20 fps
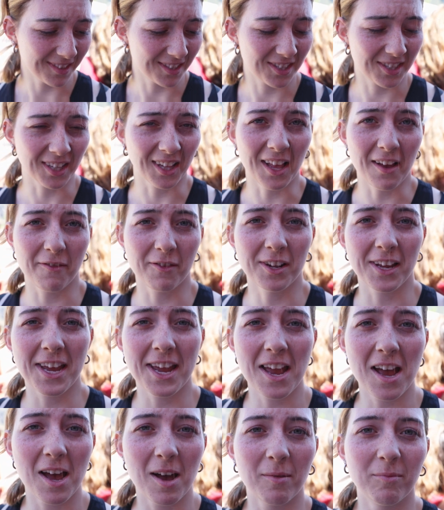it was. It's eleven A
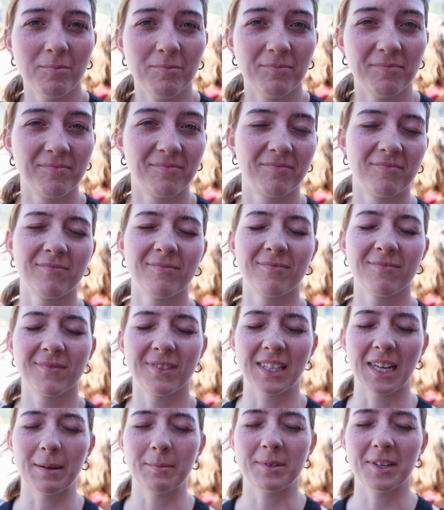M
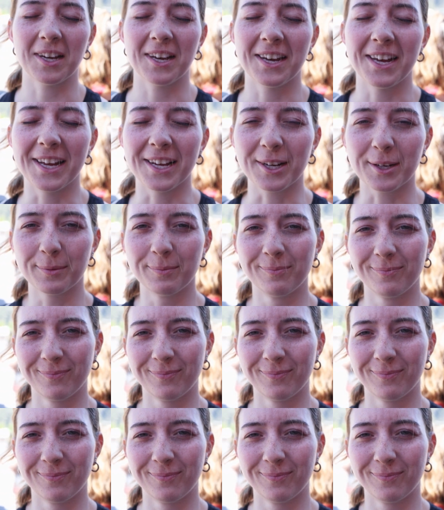Time to hike.